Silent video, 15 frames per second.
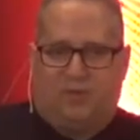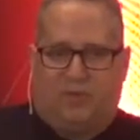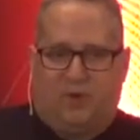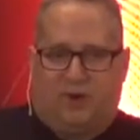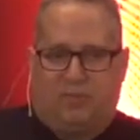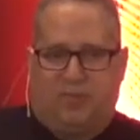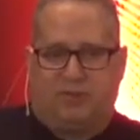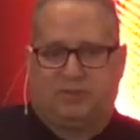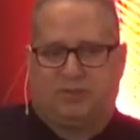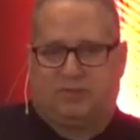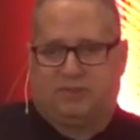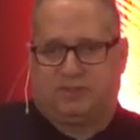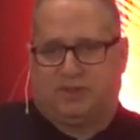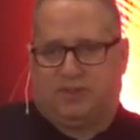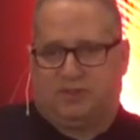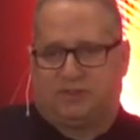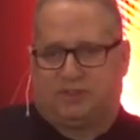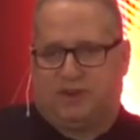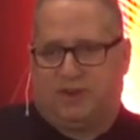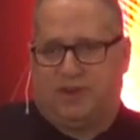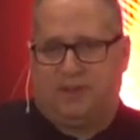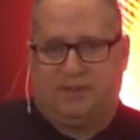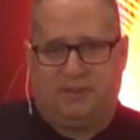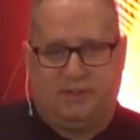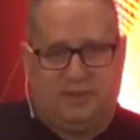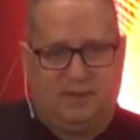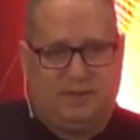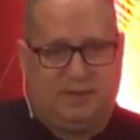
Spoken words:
where most of us all started.